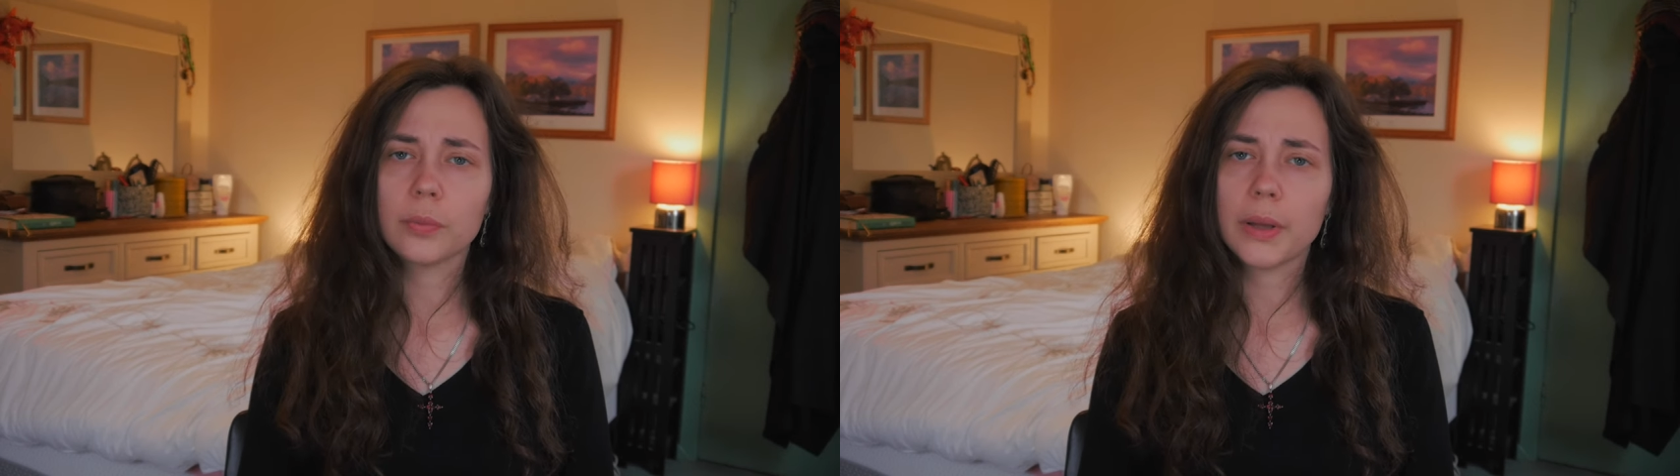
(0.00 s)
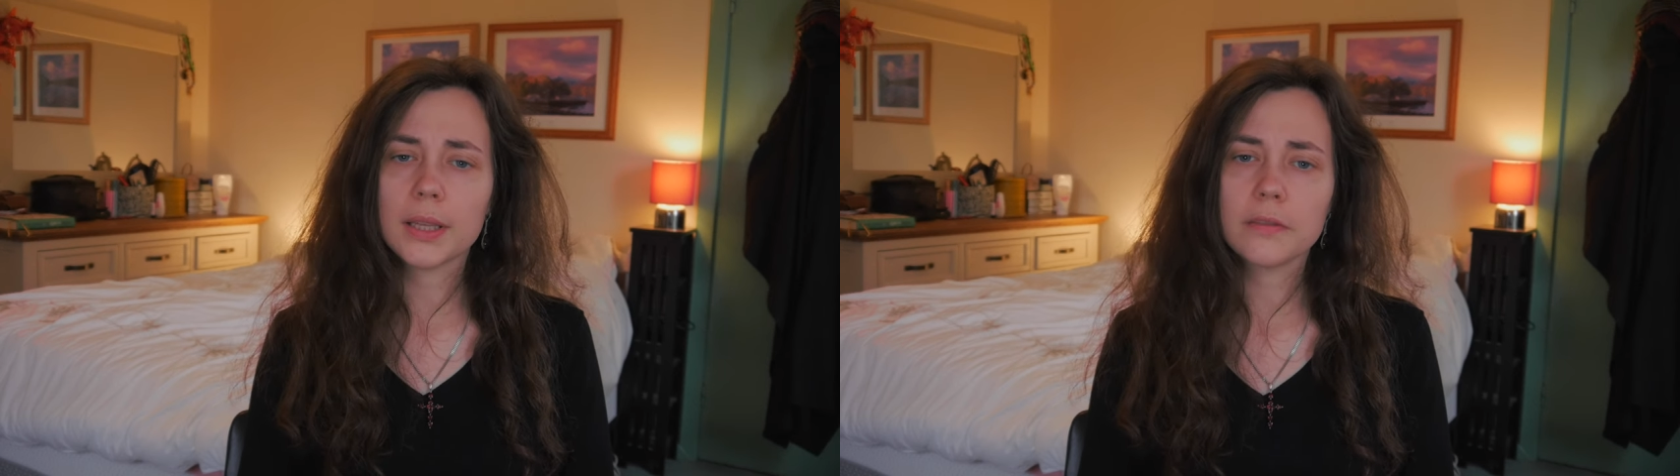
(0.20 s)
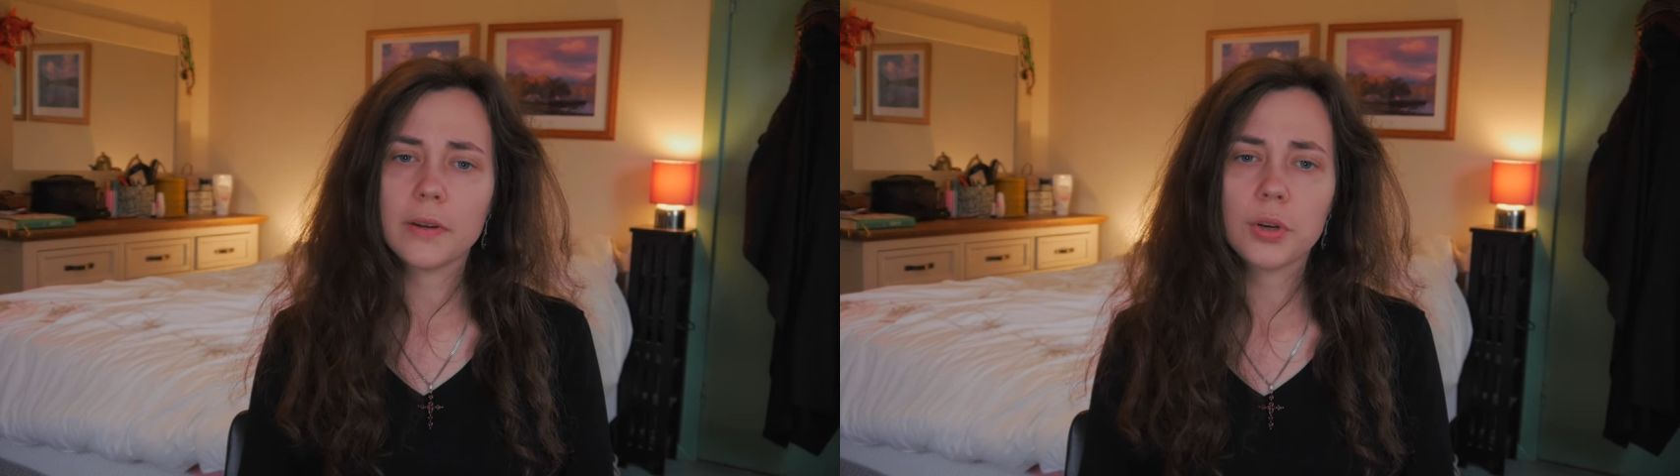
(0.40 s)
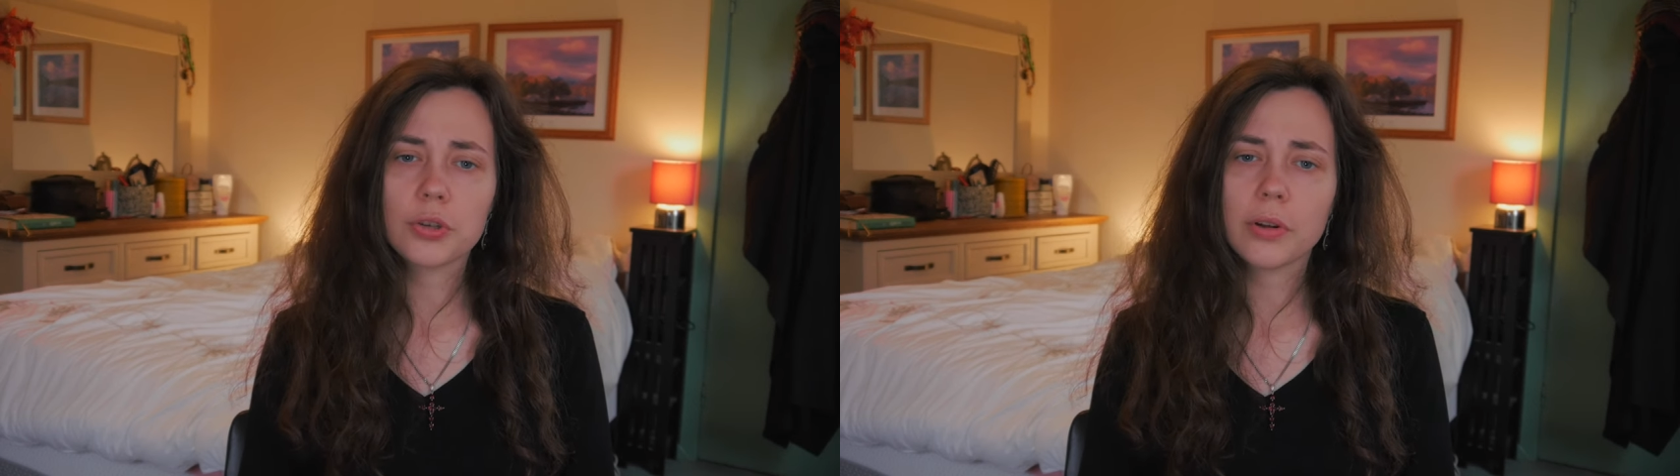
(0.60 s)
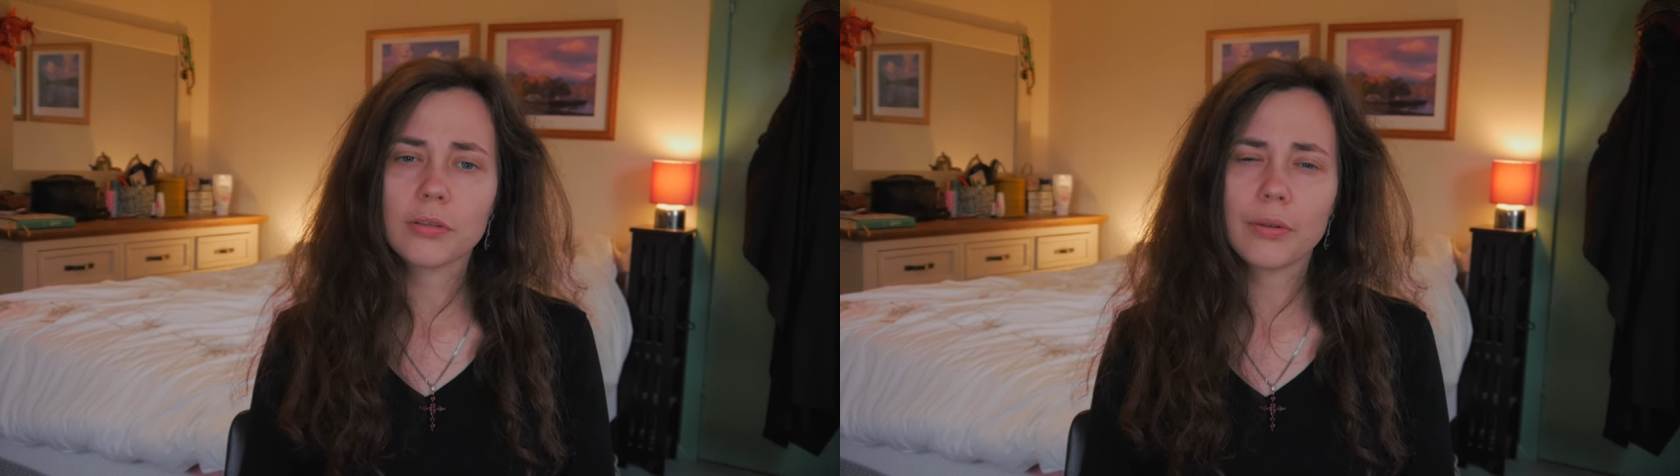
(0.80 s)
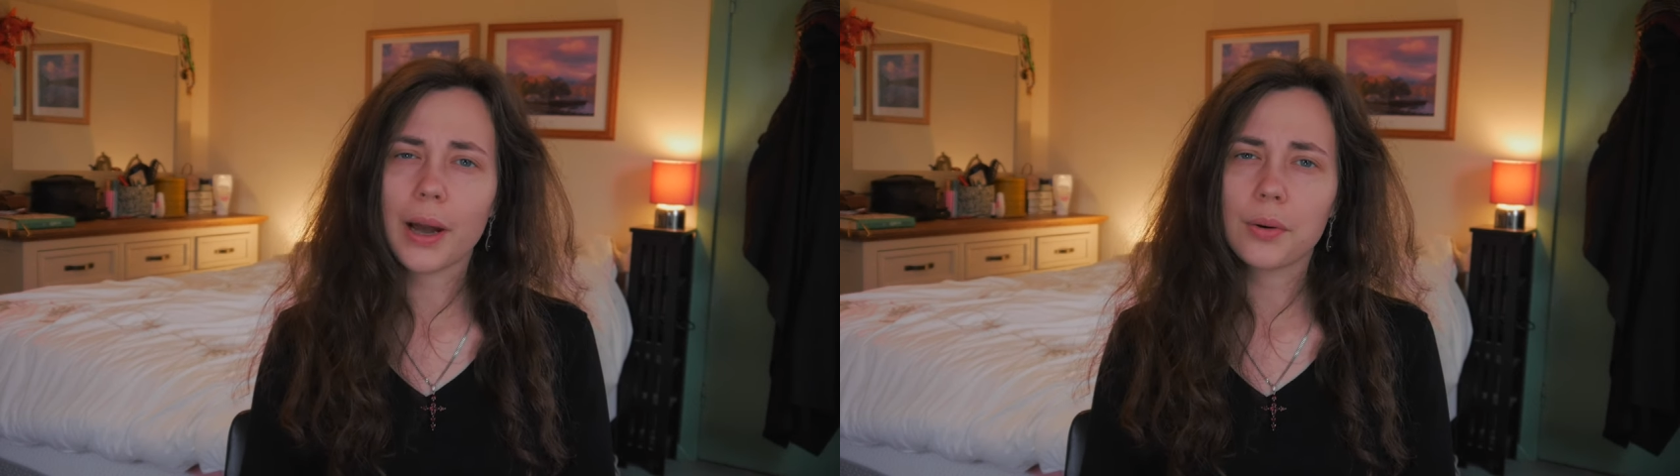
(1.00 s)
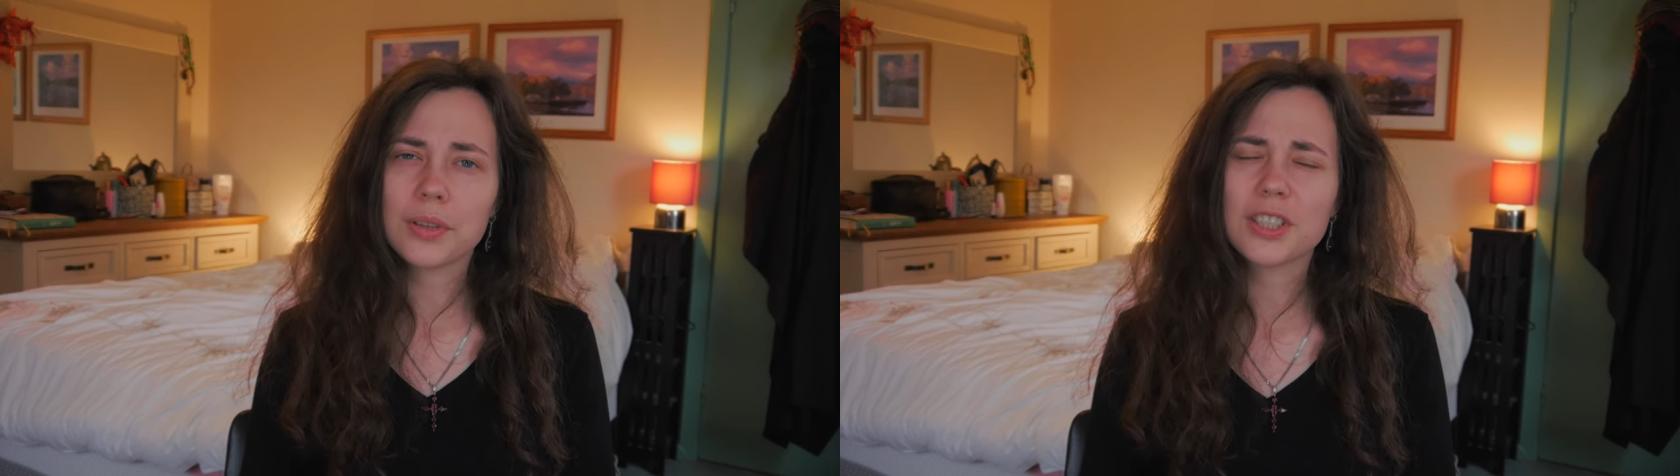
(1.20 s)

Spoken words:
bits of imagery throughout,